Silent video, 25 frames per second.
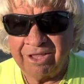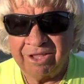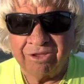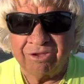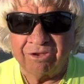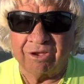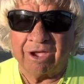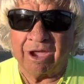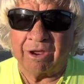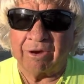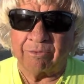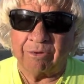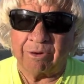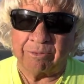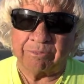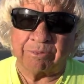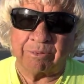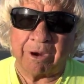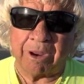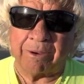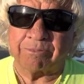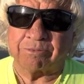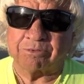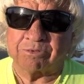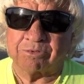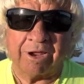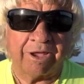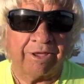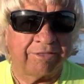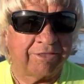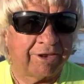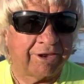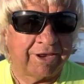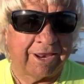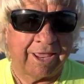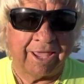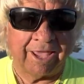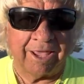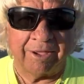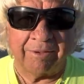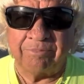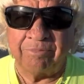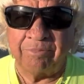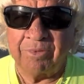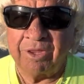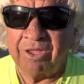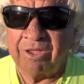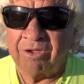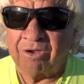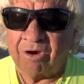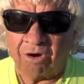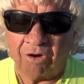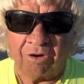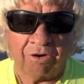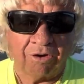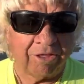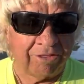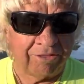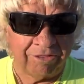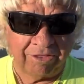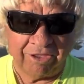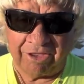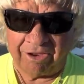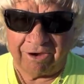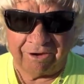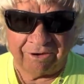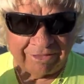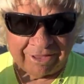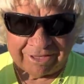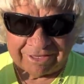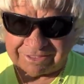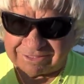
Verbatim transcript: You got riprap around the dam. Early in the year, that's